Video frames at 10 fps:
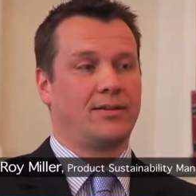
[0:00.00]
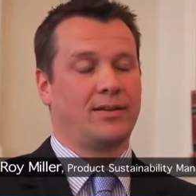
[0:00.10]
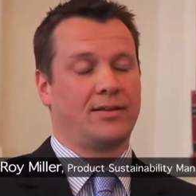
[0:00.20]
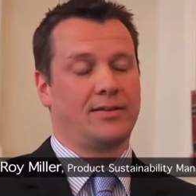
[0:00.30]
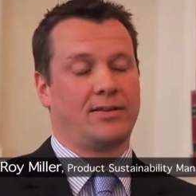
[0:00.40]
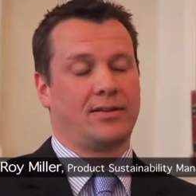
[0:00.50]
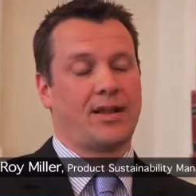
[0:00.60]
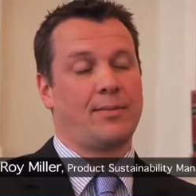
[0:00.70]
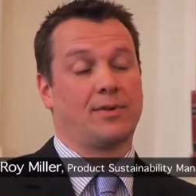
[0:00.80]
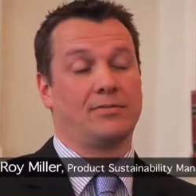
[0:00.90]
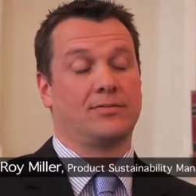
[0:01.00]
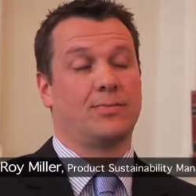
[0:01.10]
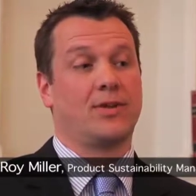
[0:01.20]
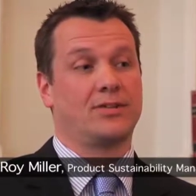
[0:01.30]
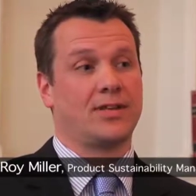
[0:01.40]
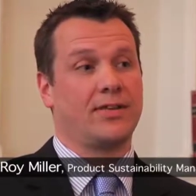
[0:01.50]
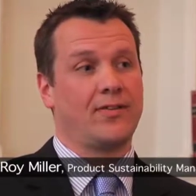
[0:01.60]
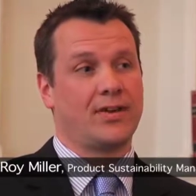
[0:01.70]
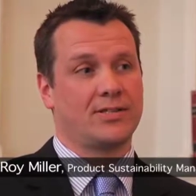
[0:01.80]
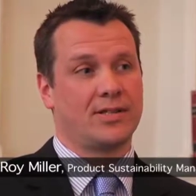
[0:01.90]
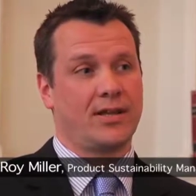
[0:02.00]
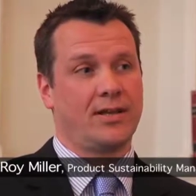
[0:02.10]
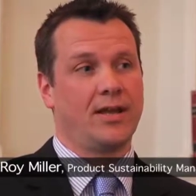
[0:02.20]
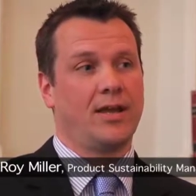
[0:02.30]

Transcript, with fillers: the, the chemicals policy fits in.